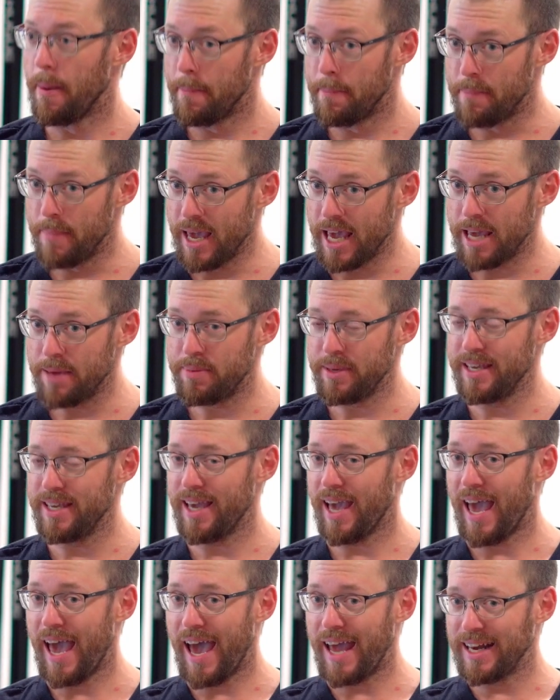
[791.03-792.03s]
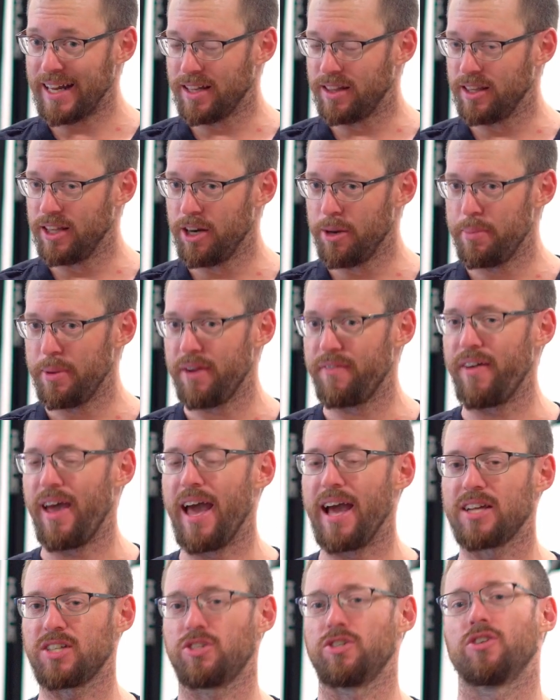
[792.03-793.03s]
maybe adding a little bit of
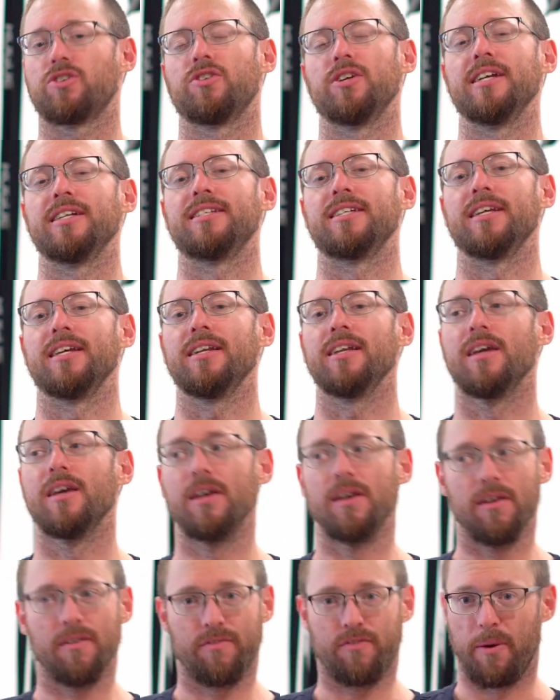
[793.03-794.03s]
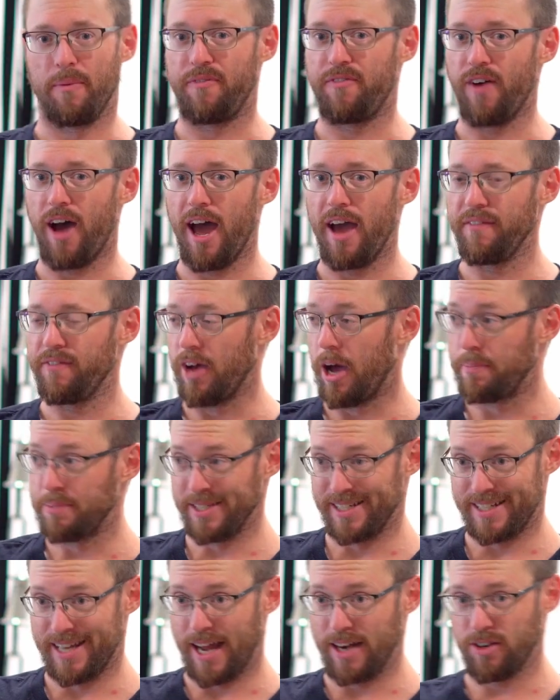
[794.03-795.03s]
extra creatine from 5 up
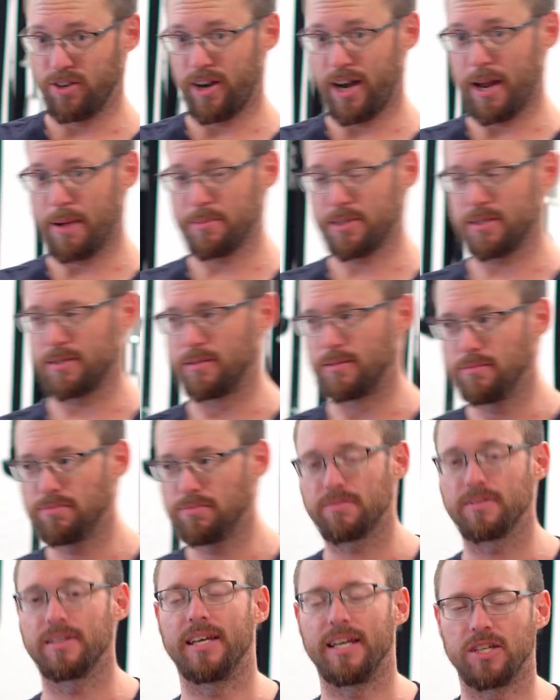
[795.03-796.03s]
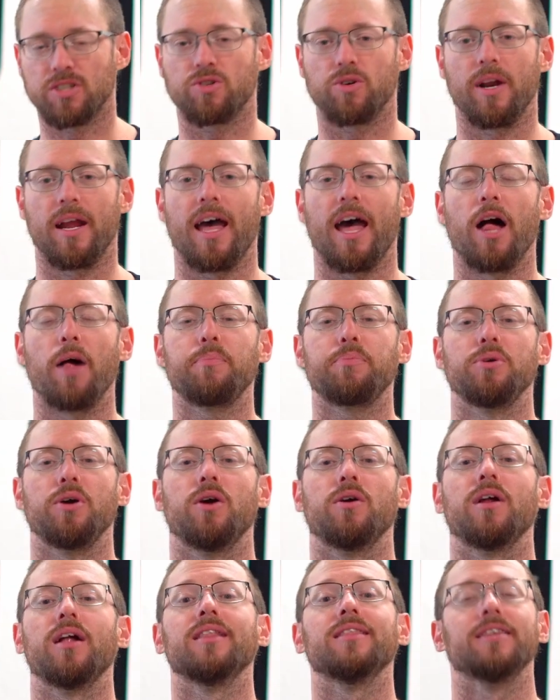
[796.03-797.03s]
to 10 grams is going to help you
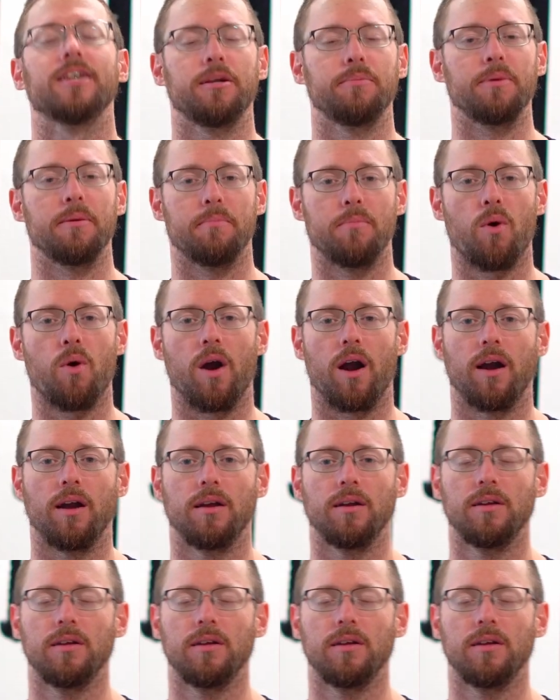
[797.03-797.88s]
out a little bit more.